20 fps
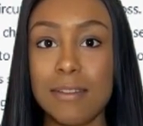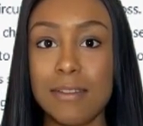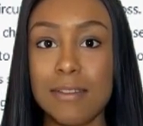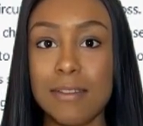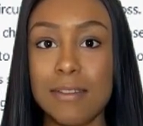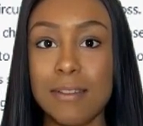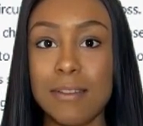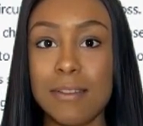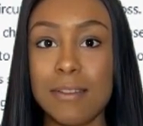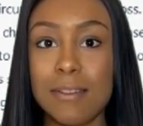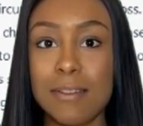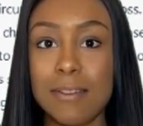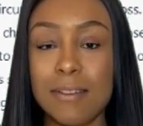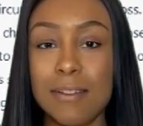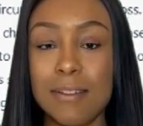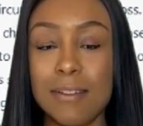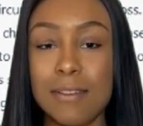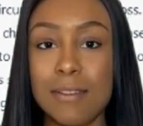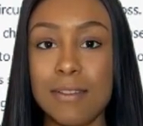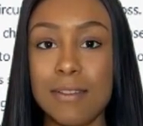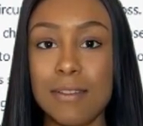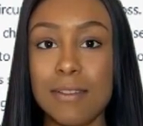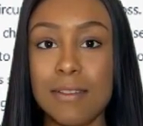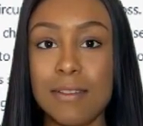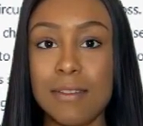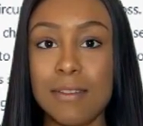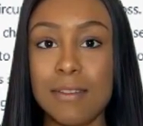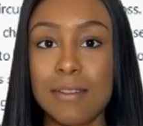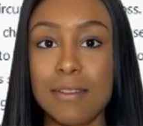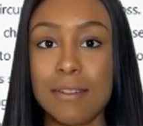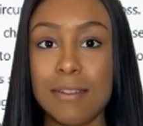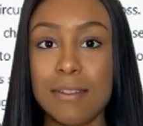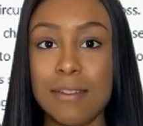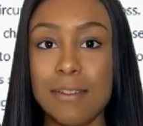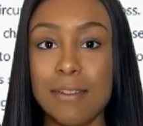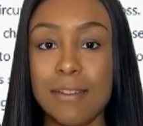(silence)